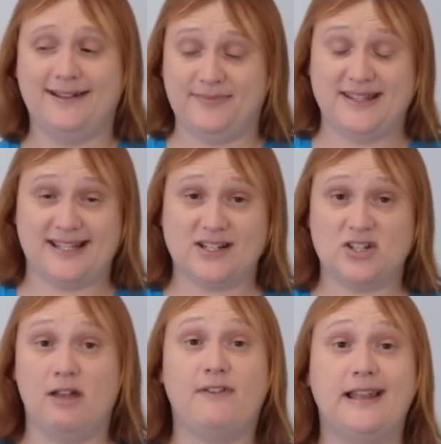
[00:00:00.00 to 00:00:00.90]
It's
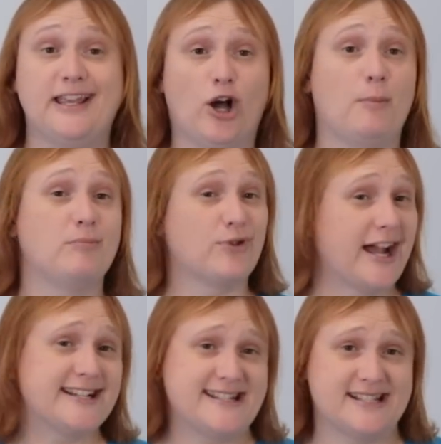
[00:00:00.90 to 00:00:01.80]
actually a fairly common
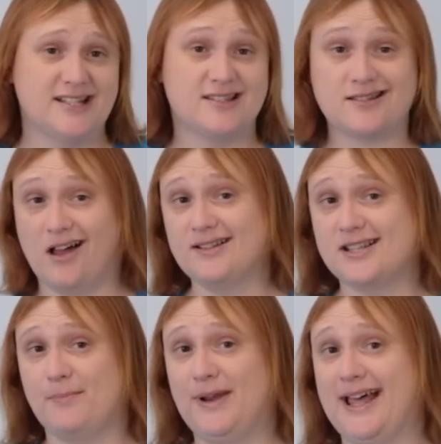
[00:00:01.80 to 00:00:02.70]
practice in
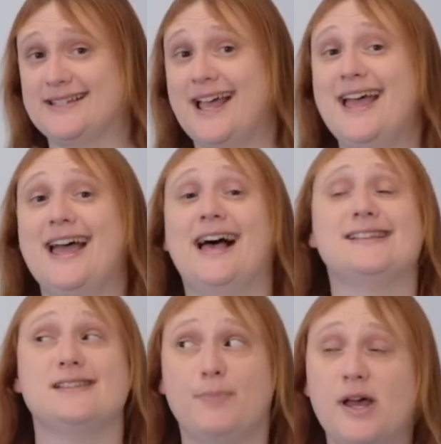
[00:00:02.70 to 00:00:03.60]
startup land,
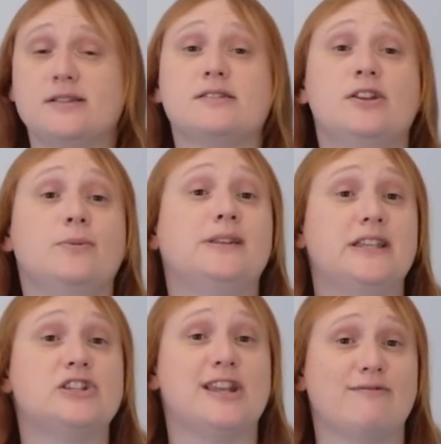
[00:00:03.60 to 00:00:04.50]
as the person who
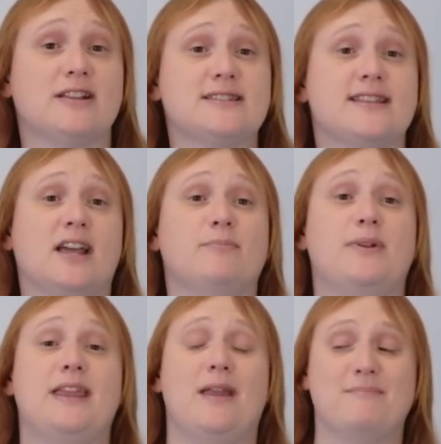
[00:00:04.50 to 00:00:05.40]
initially runs the
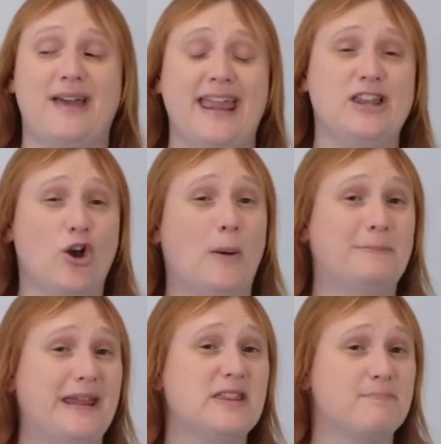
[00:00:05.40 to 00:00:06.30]
company may not
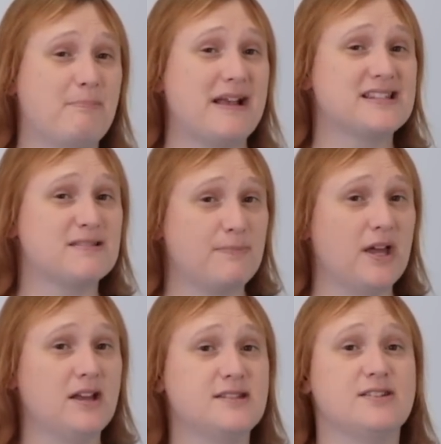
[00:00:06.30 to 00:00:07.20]
be the best
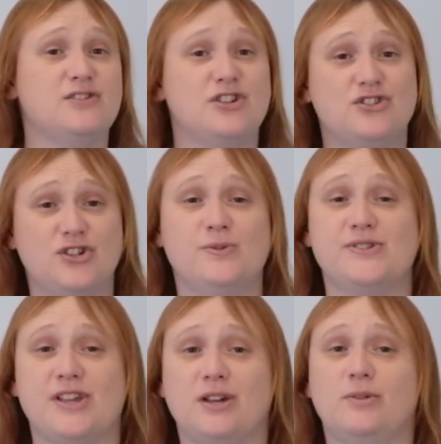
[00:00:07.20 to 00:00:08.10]
person to do
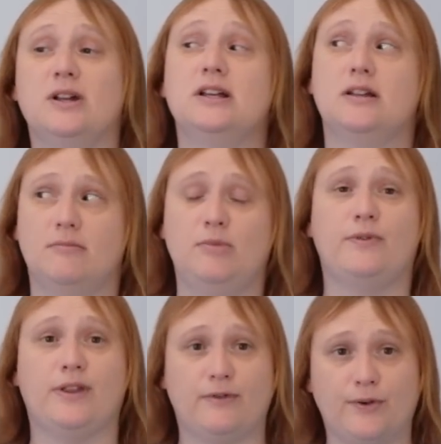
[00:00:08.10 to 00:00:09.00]
so
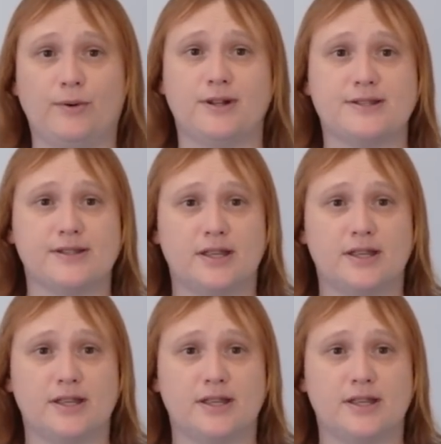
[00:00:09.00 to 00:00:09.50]
moving forwards.